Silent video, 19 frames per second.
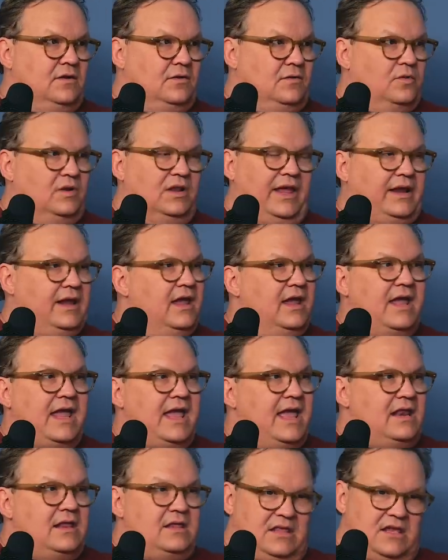you know, were like,
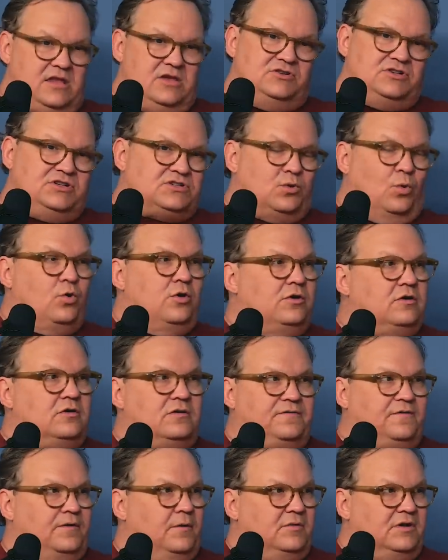and that you just
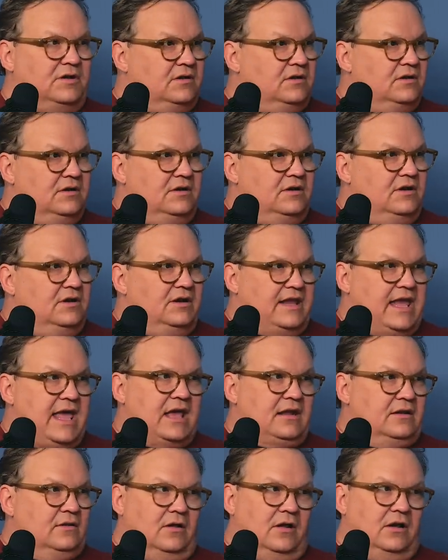ordered from a
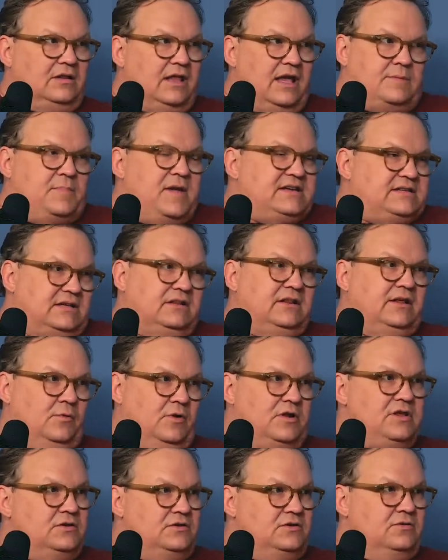catalog, like basically
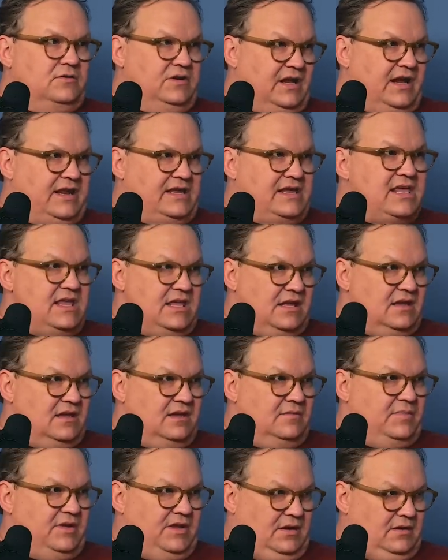what you do at
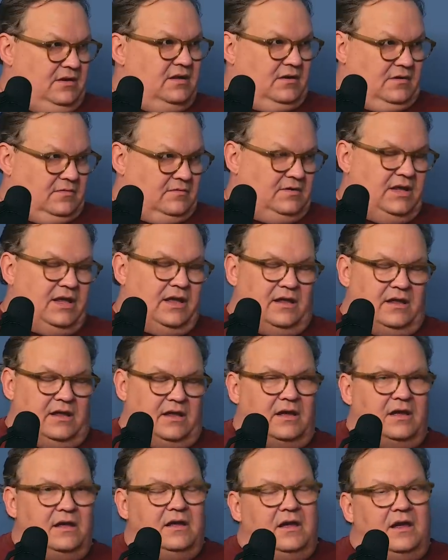IKEA. But, same you know, thing.
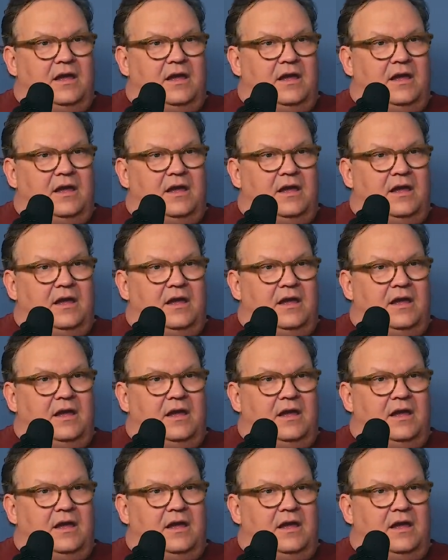Yeah.